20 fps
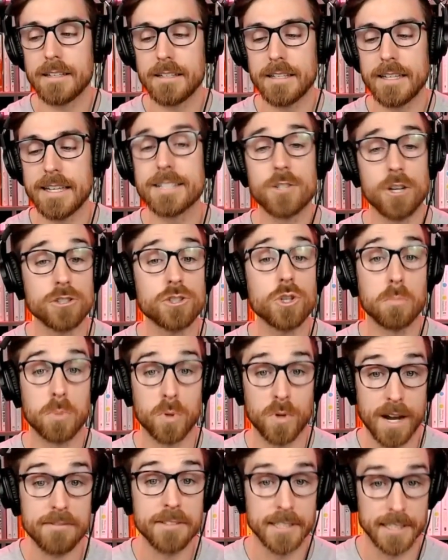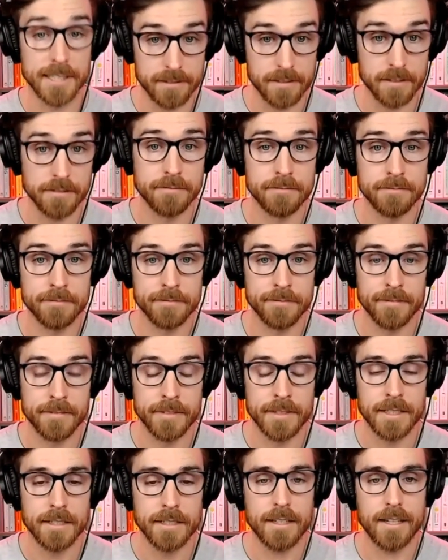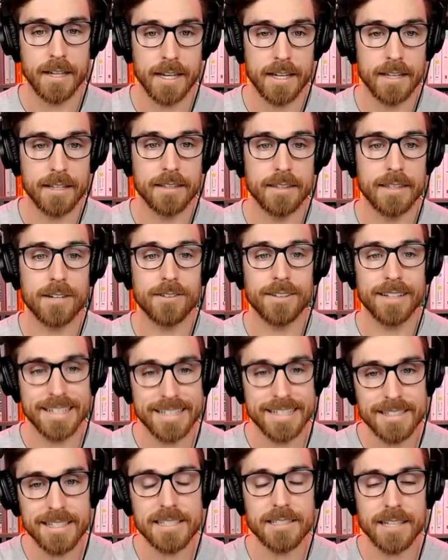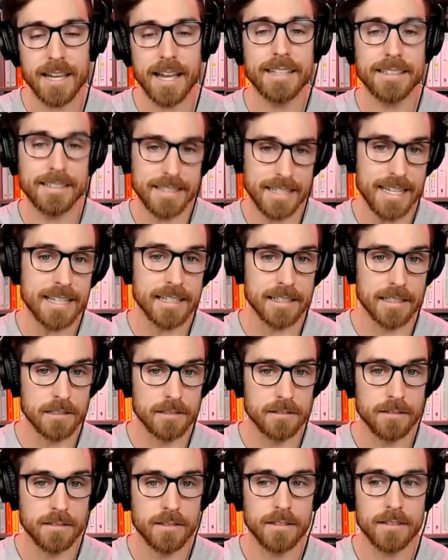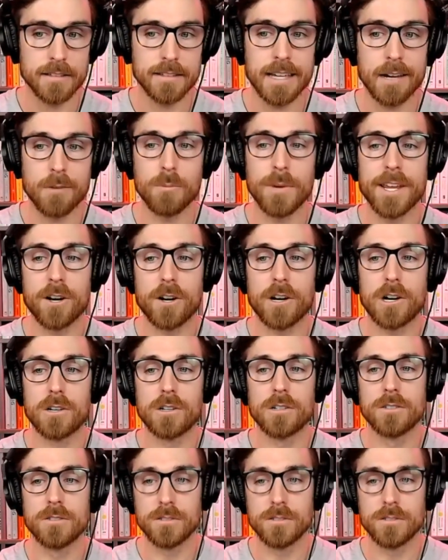is also prevalent. And there is this idea that we are